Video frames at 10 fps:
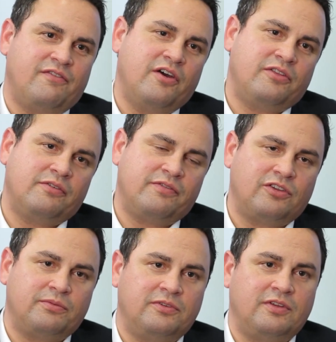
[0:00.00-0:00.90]
further
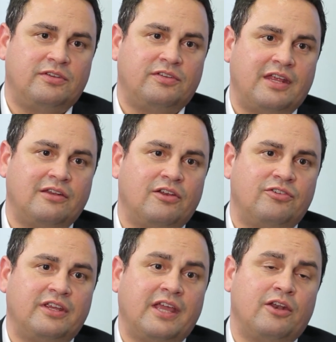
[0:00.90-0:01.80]
investments into
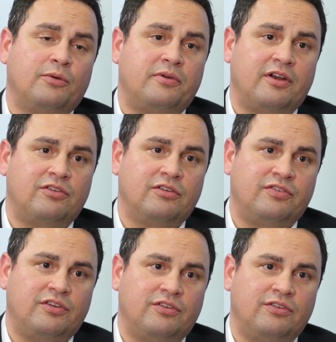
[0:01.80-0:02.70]
technology and operational
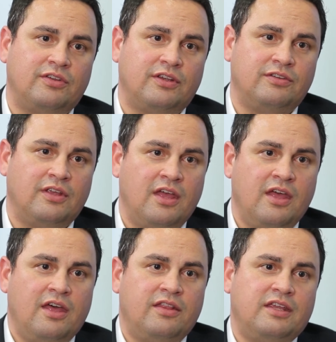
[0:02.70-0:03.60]
efficiencies.
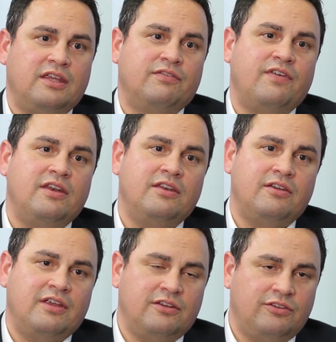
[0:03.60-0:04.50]
The
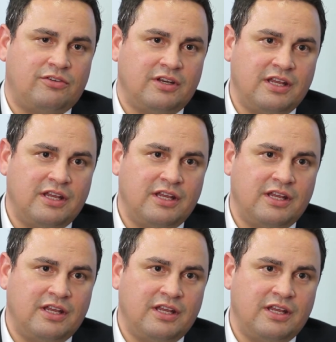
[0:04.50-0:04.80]
vendor industry